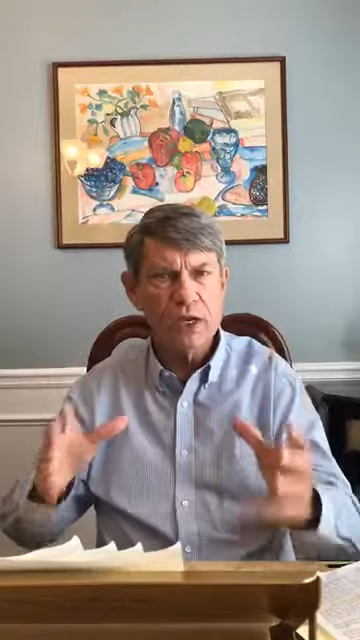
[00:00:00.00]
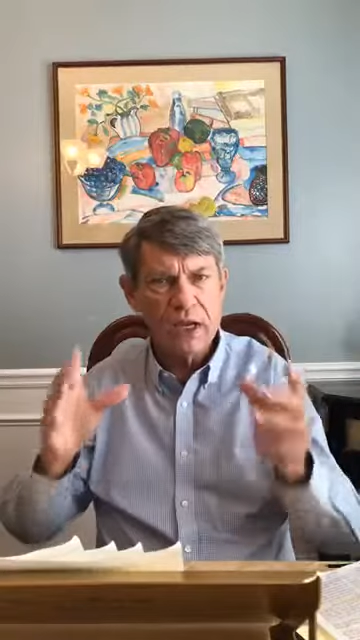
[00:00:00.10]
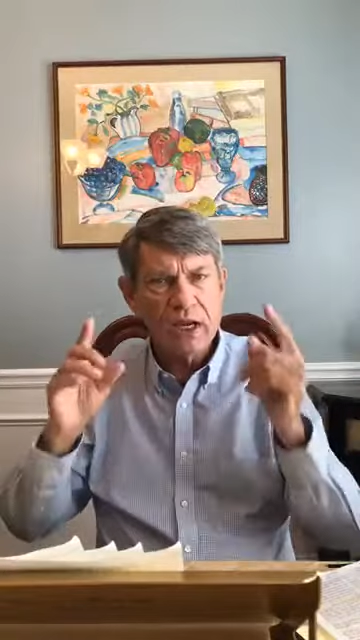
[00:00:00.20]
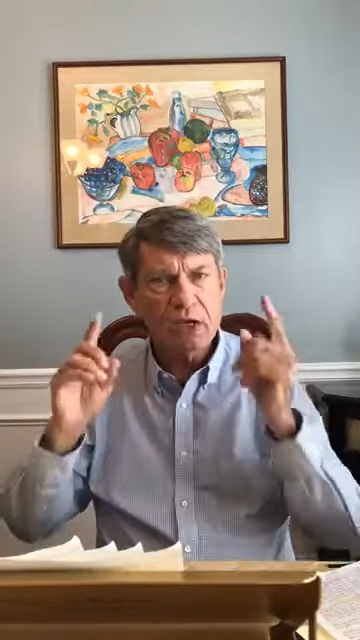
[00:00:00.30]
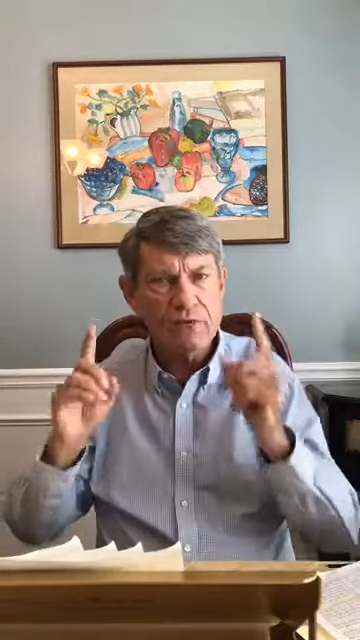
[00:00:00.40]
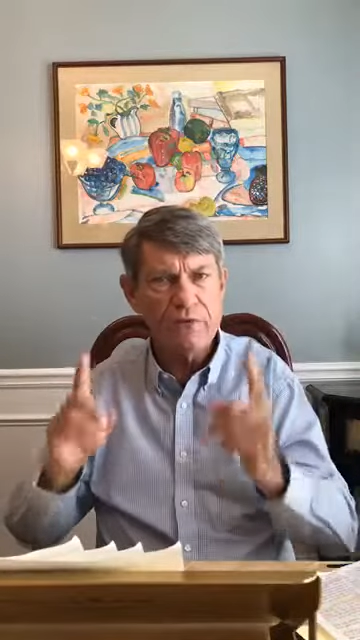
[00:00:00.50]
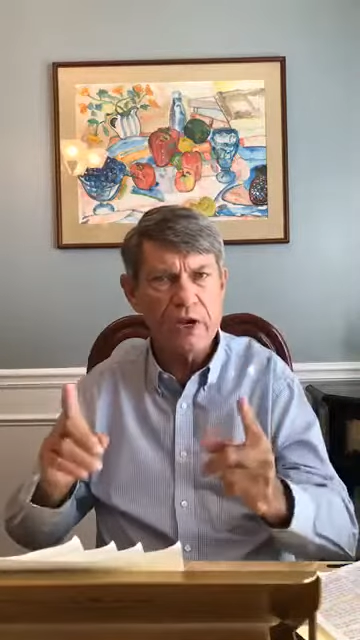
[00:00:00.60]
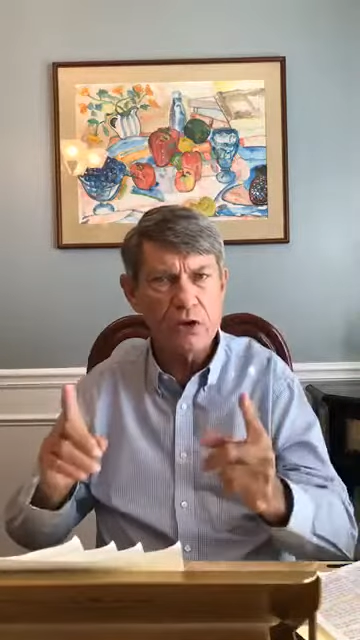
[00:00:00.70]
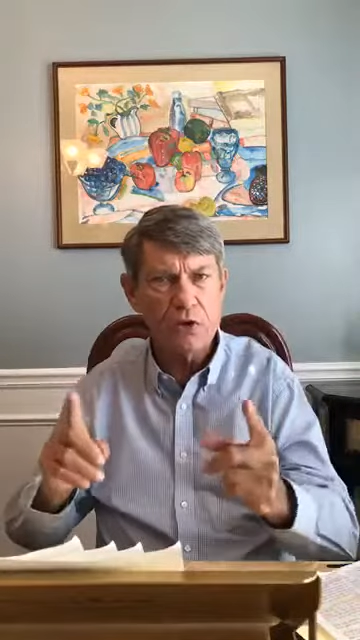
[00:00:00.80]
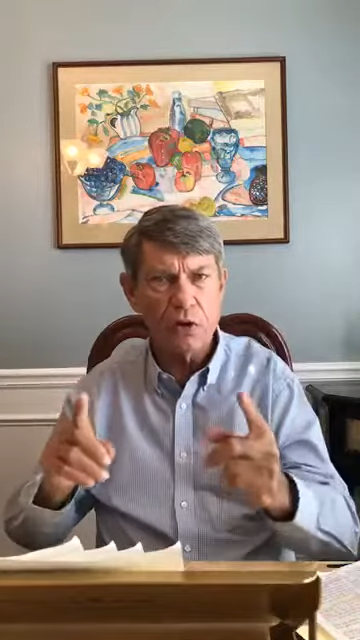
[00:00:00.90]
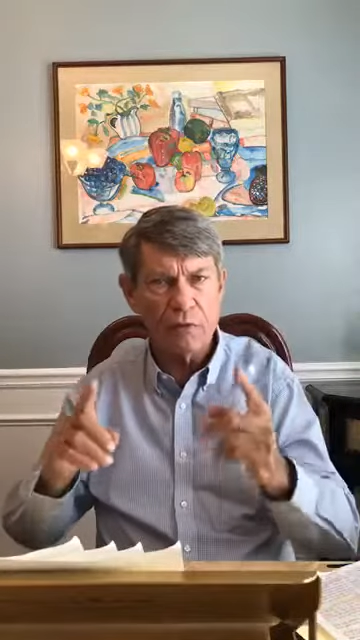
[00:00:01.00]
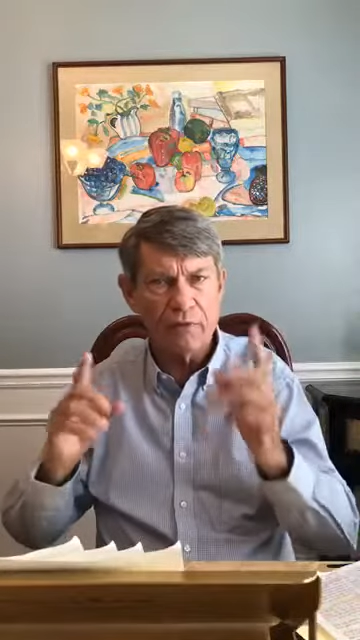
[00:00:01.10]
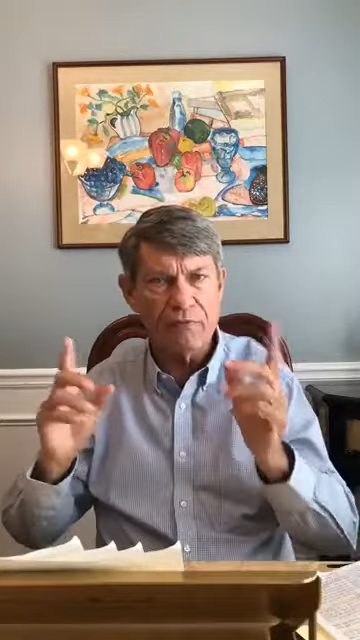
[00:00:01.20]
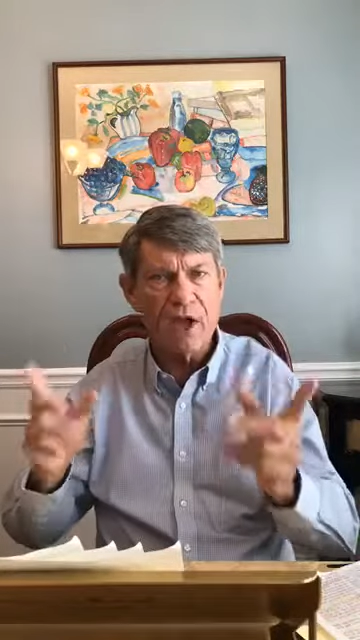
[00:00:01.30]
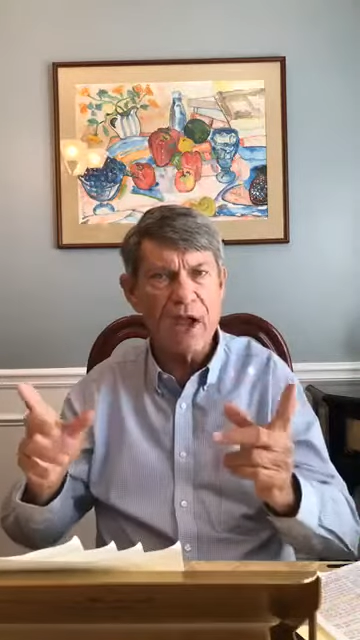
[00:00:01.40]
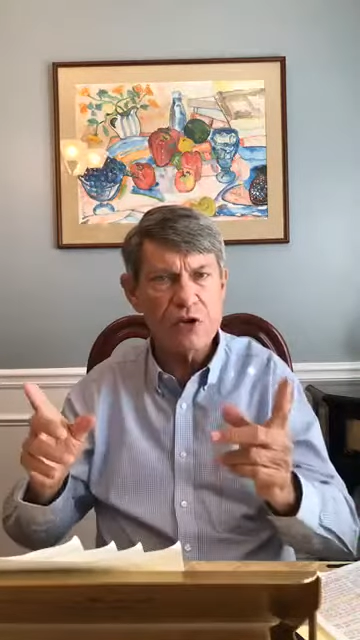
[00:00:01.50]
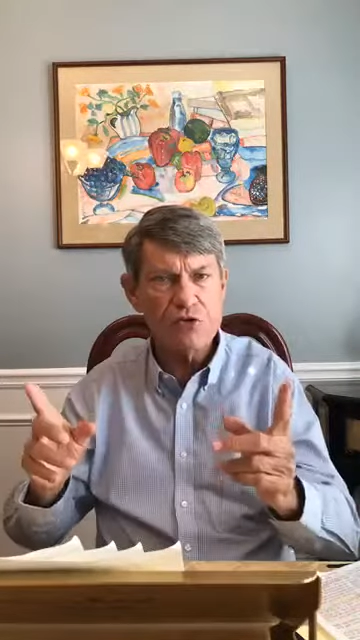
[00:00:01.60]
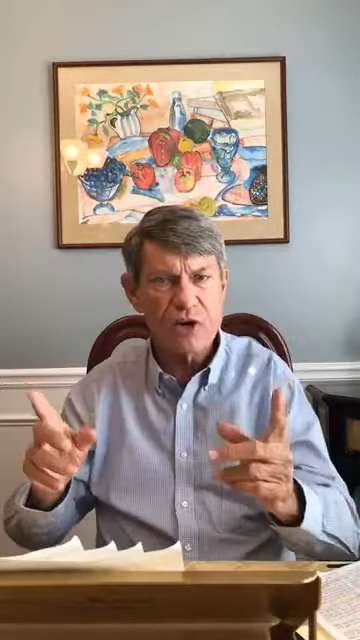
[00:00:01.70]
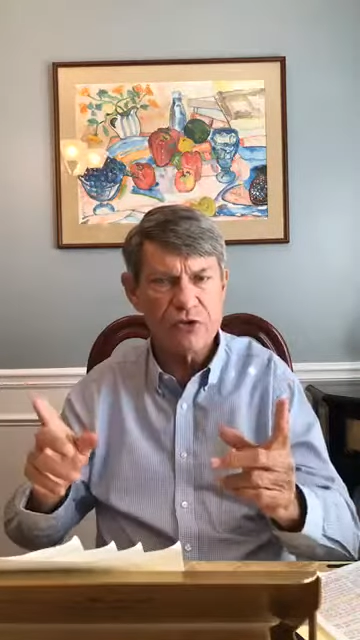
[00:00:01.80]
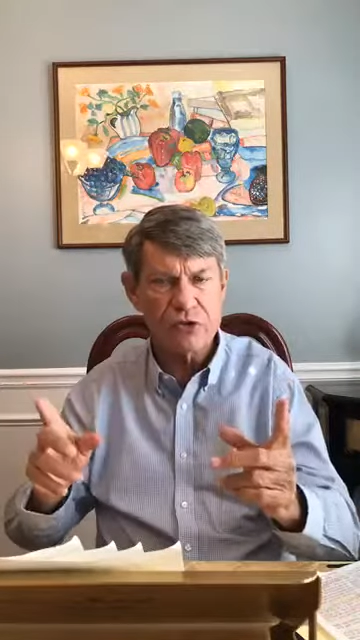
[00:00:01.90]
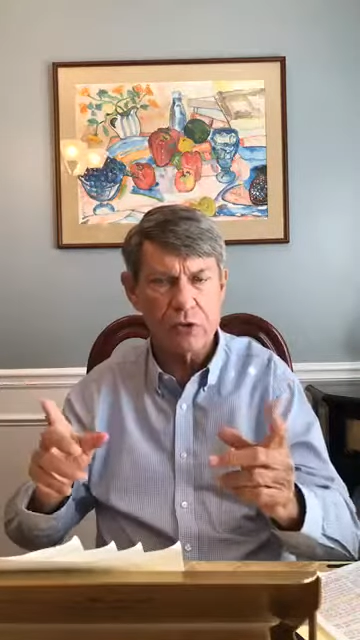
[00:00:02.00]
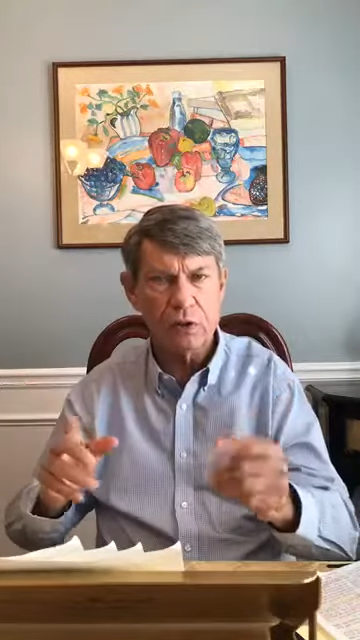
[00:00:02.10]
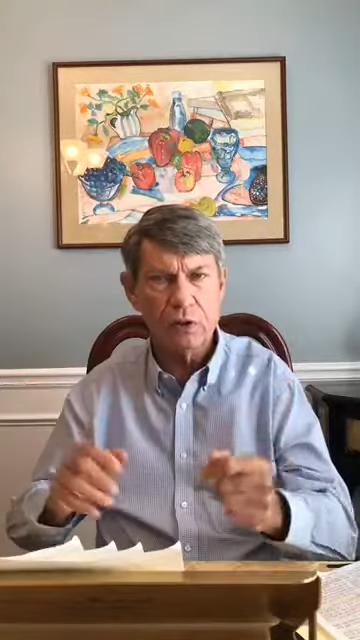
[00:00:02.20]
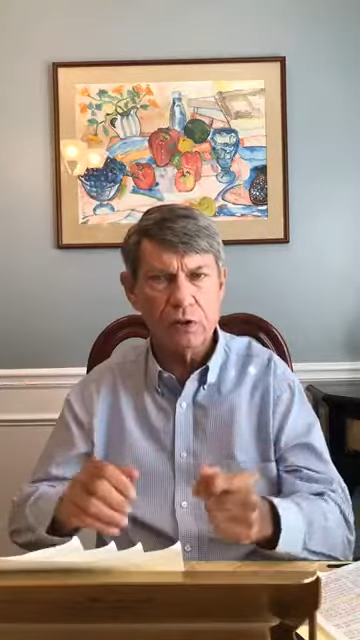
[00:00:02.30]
in his vineyard of the vine dresser.